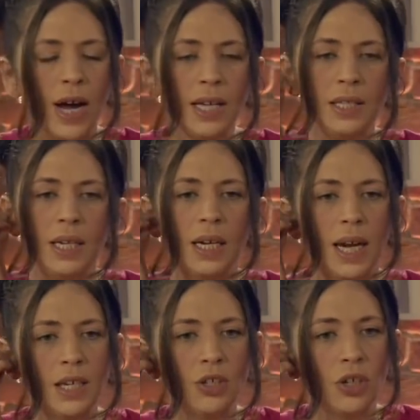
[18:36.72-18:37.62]
asking a
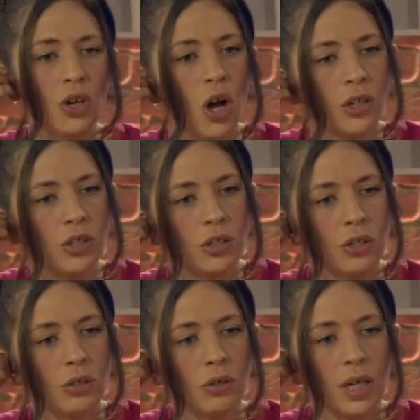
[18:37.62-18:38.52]
nation, not
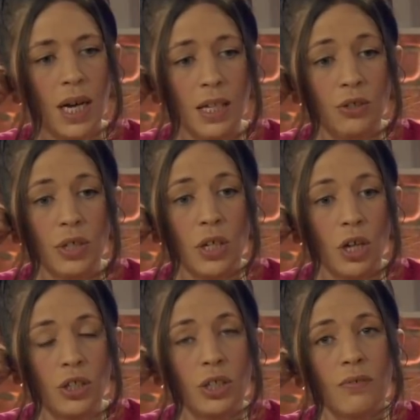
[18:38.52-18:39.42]
a country,
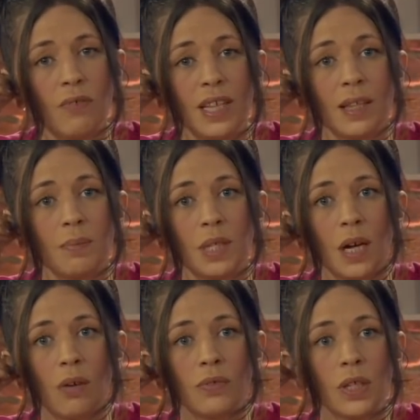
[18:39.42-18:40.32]
not to defend
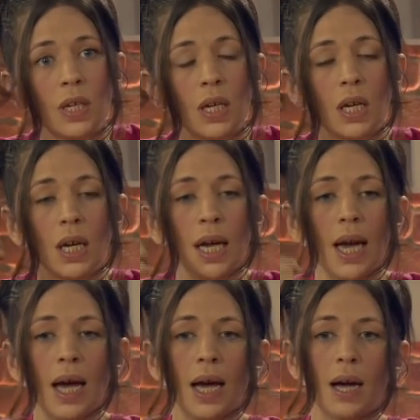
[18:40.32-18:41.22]
themselves.
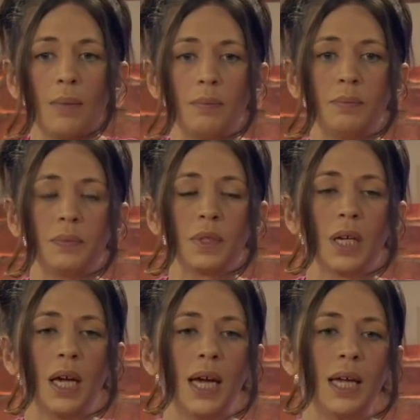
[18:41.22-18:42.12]

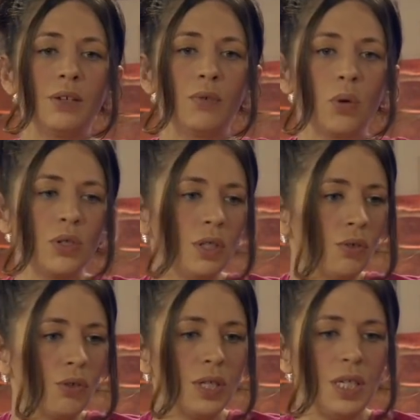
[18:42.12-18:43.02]
And of course, their
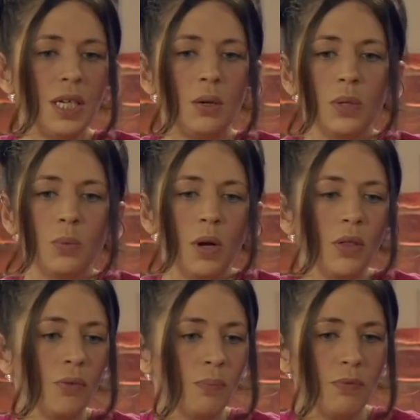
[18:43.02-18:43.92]
critique was, well,
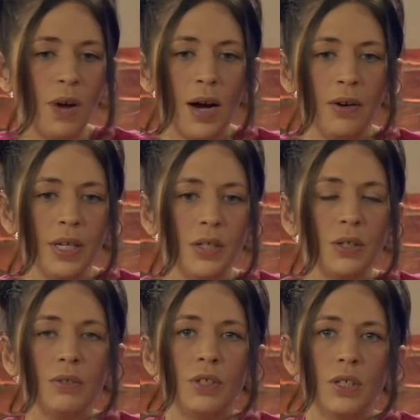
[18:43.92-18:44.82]
they're firing
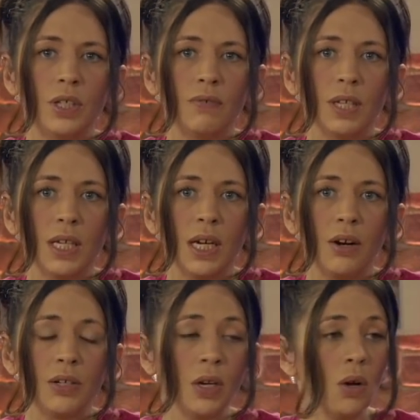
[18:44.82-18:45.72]
into civilian areas.